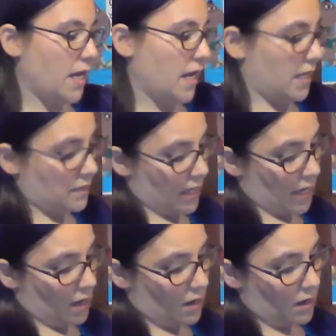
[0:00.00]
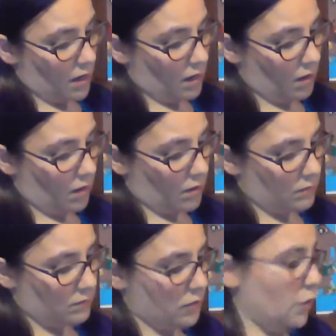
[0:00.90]
And they are
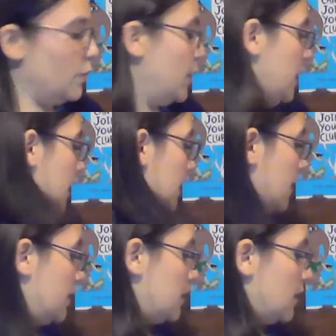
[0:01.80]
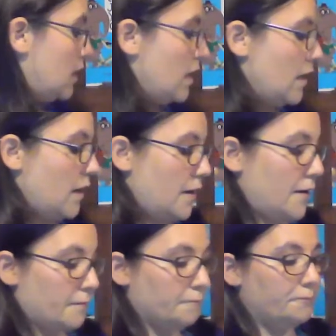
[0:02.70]
all new releases.
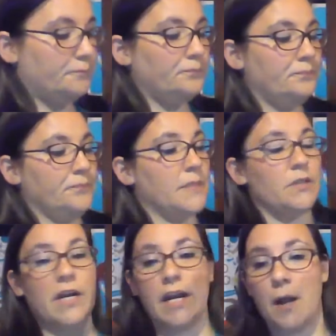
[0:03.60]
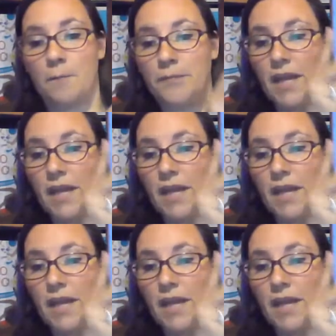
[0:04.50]
So here you go.